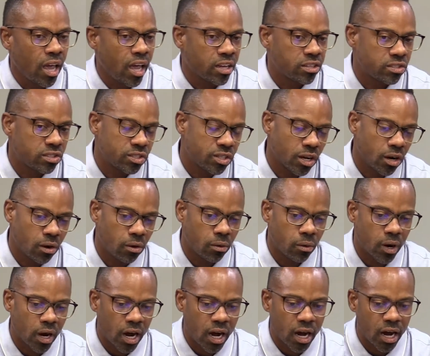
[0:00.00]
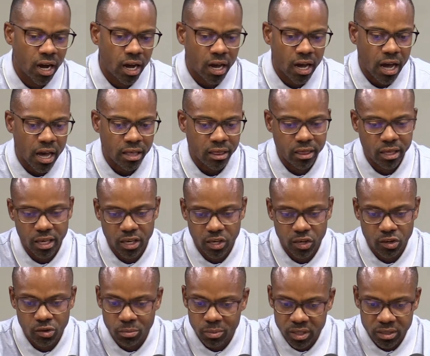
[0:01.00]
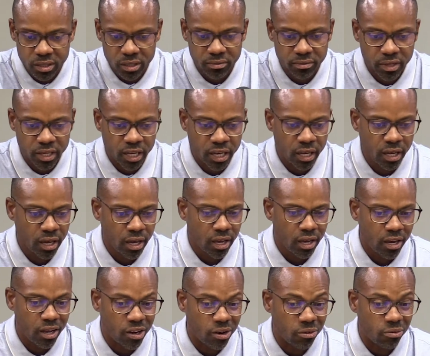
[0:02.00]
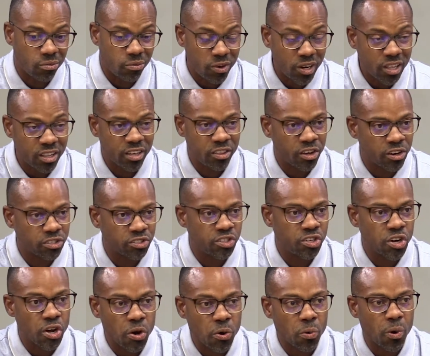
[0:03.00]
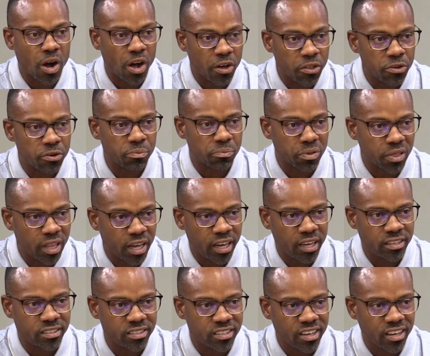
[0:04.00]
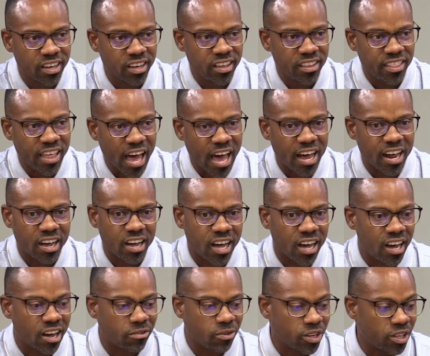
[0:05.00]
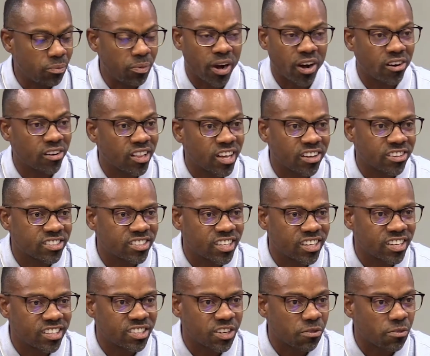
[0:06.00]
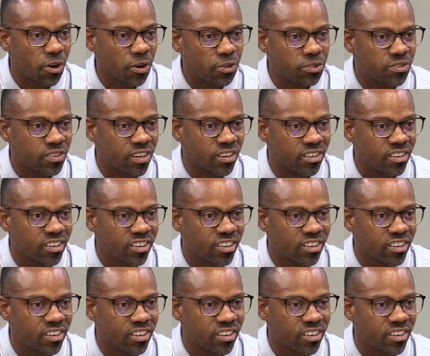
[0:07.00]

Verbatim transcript: And so uh, I think cumulatively, you know, really there's no other place that uh, really parallels to, to Roseville.